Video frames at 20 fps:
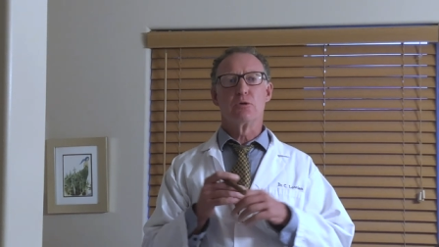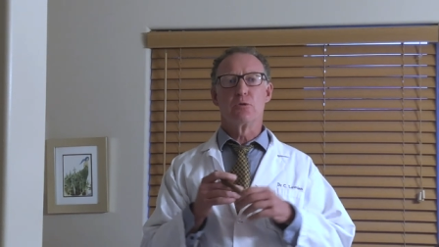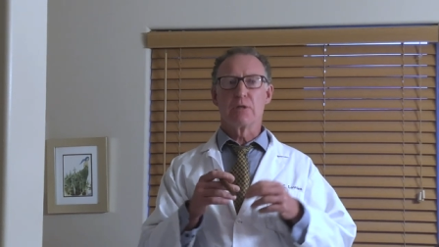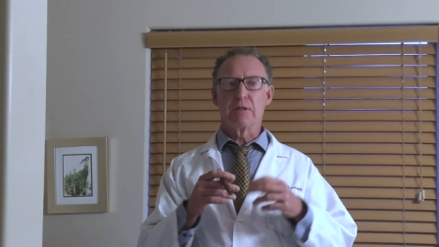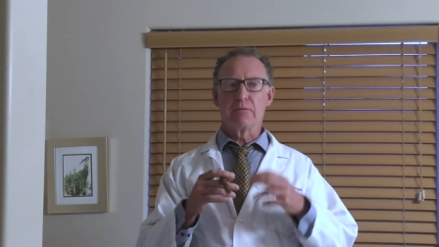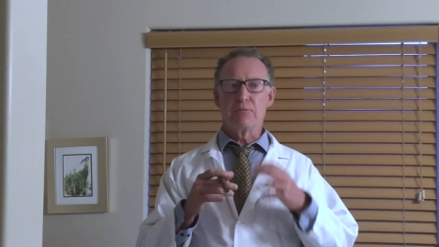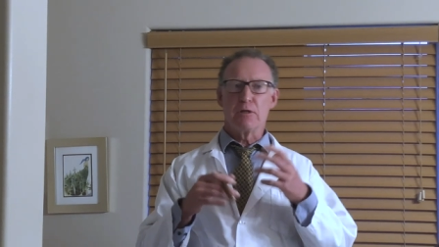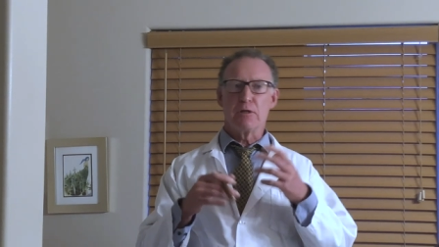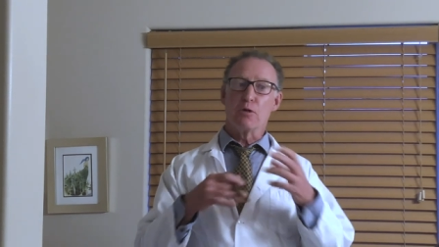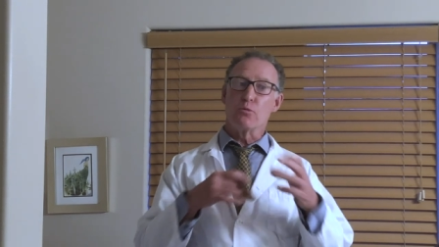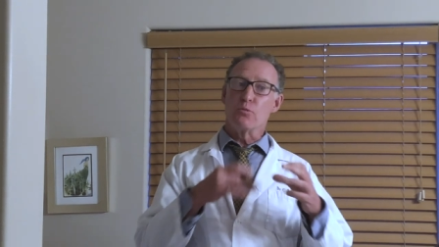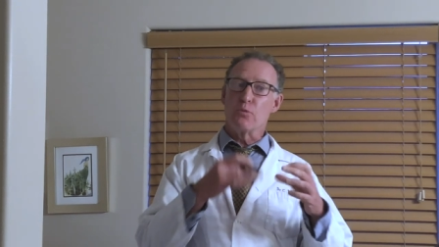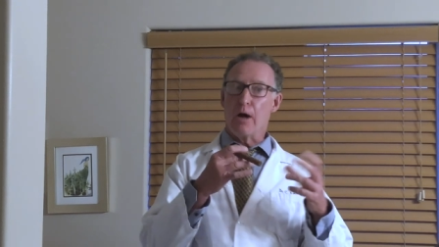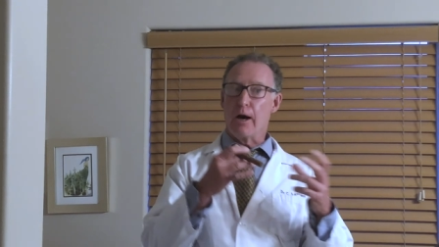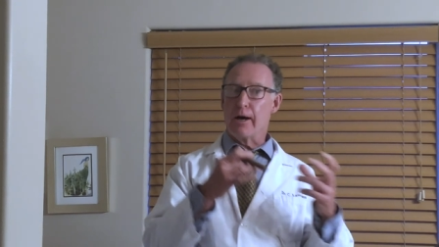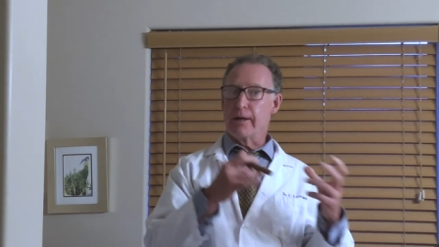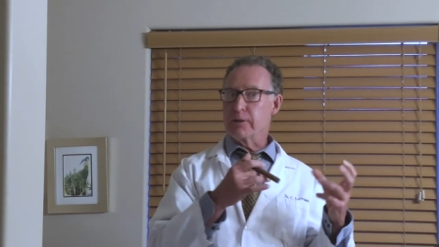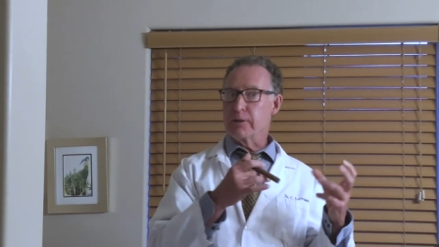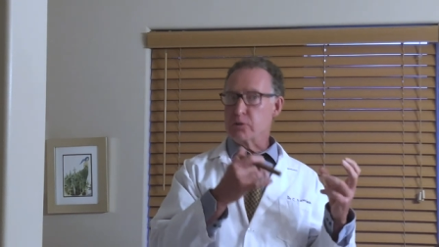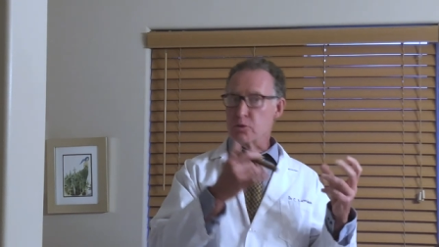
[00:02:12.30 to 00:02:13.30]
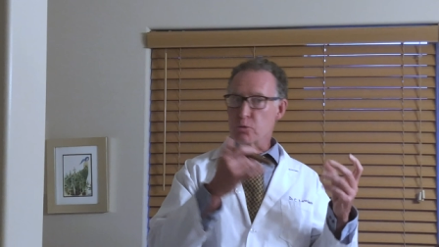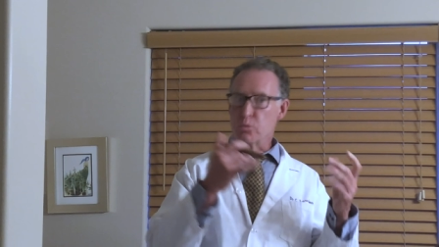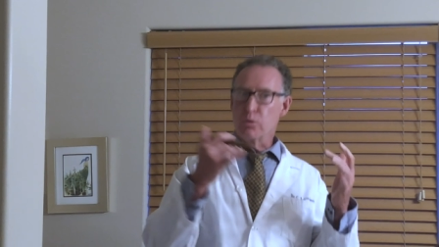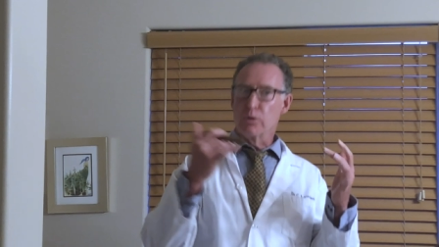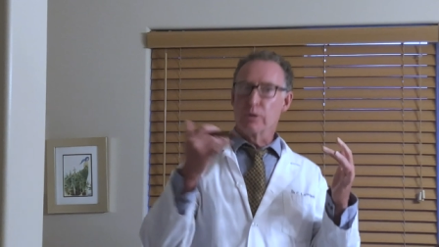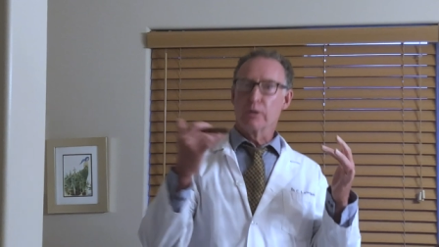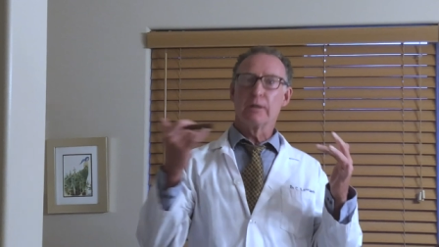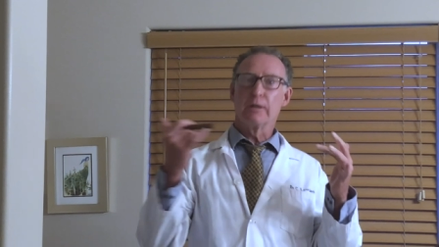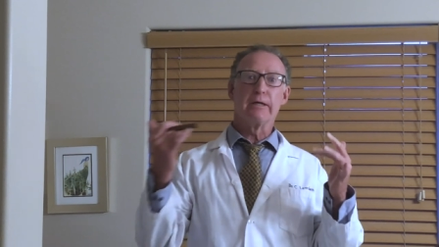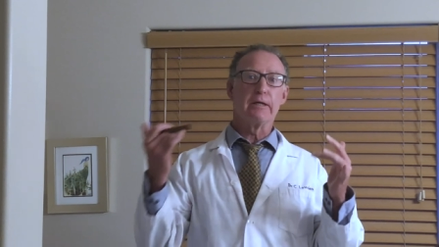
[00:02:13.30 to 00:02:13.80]
know, given the erotic
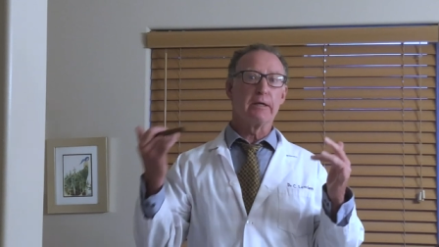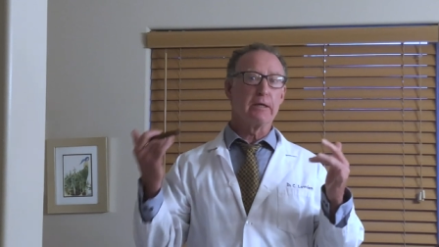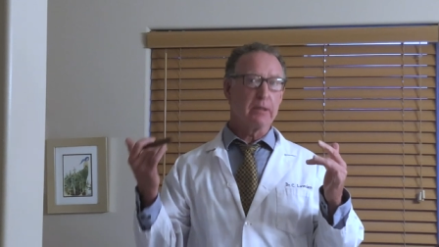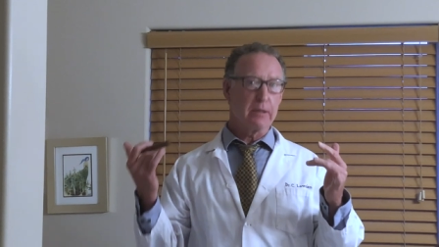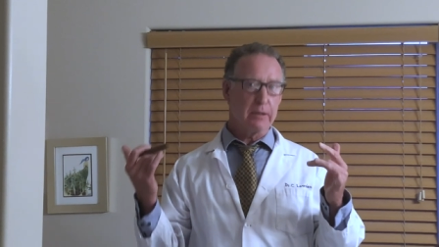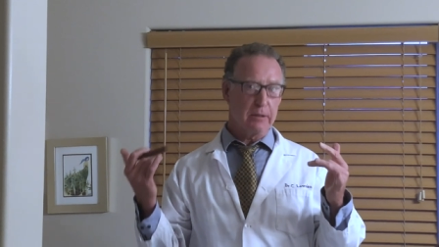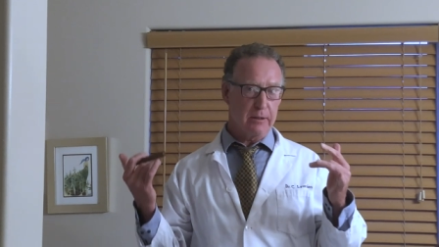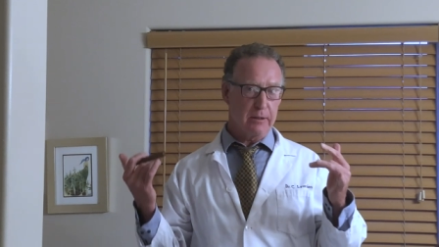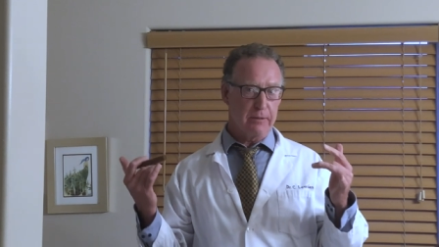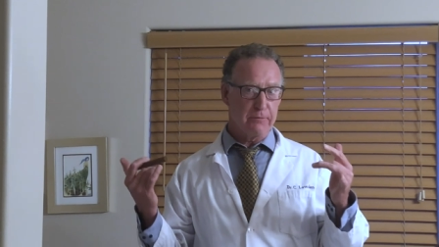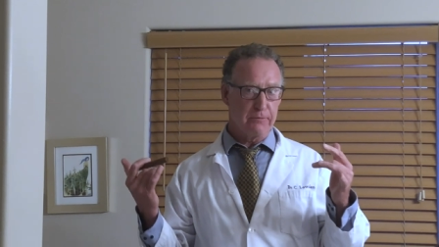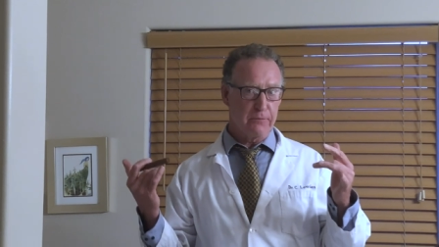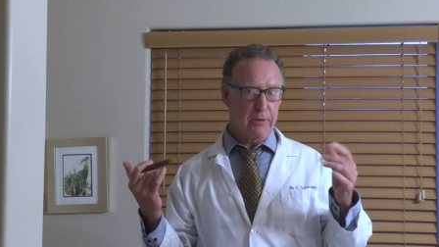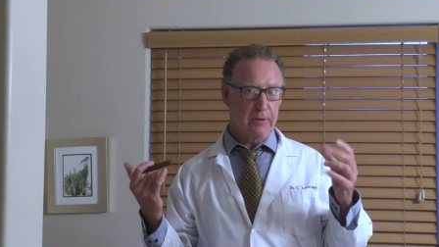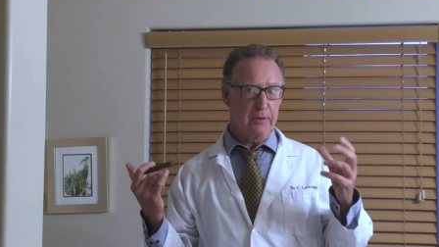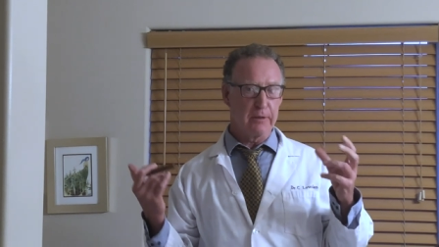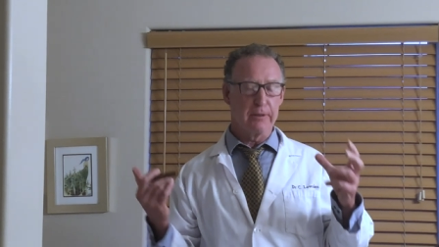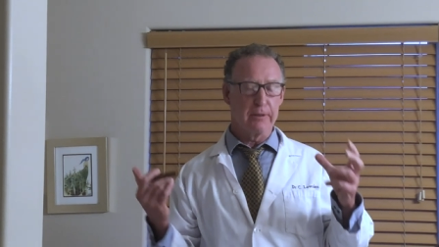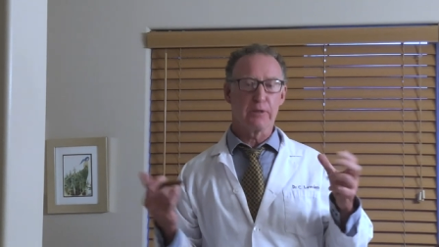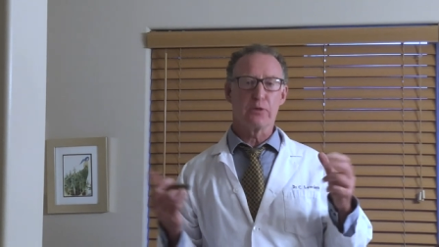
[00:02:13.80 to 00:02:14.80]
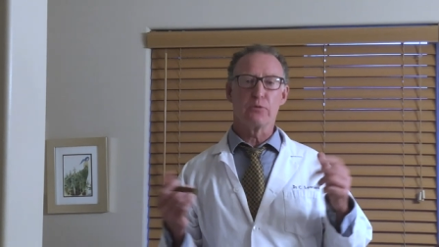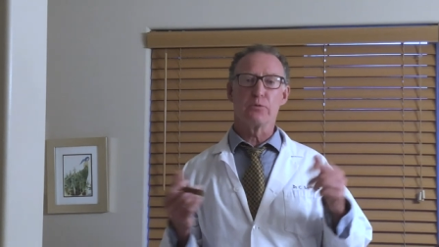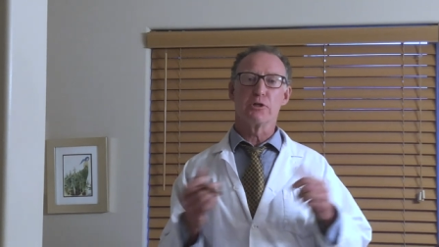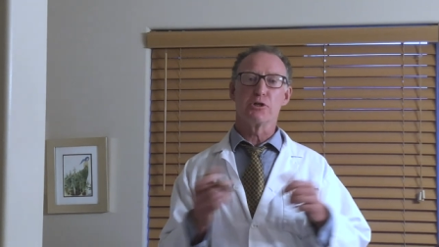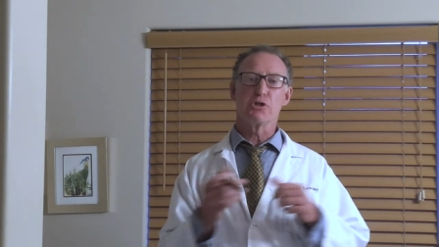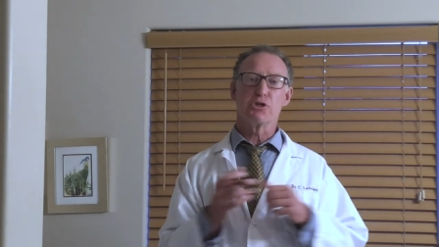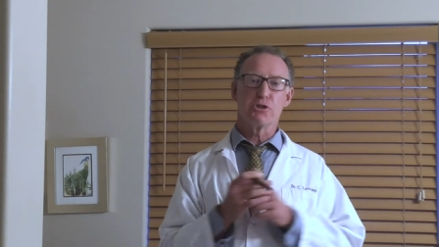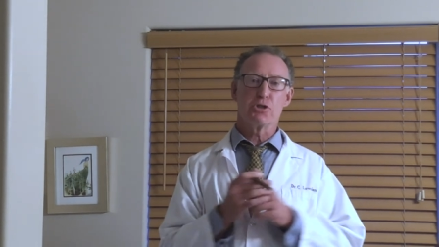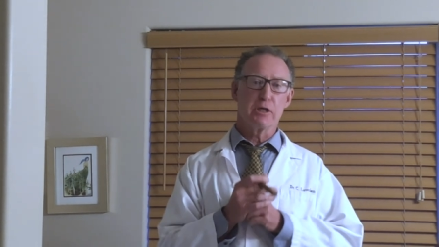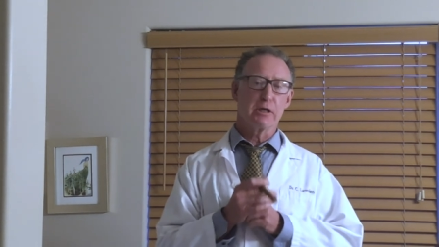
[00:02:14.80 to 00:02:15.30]
twirling of the
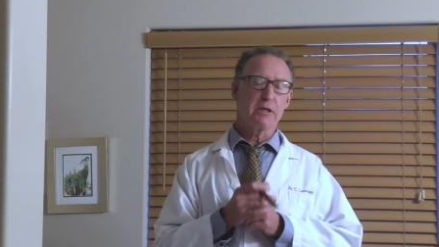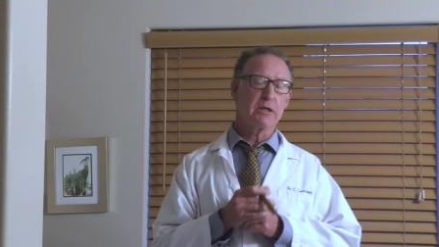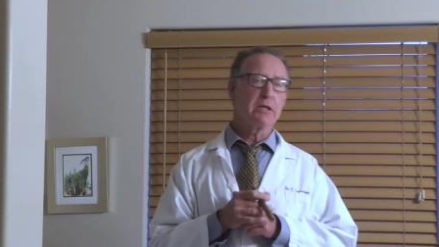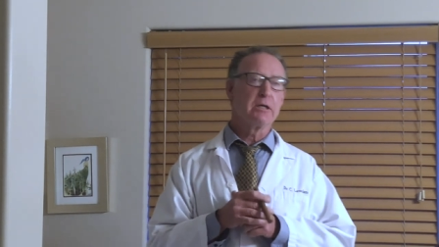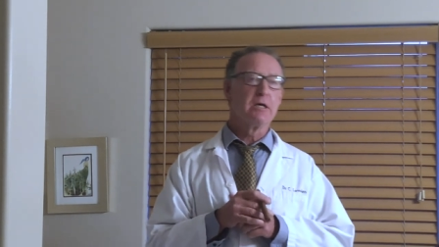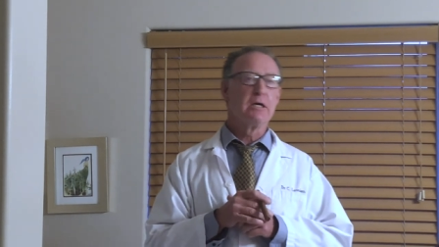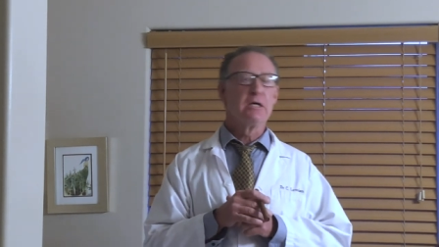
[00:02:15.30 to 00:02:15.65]
licorice stick,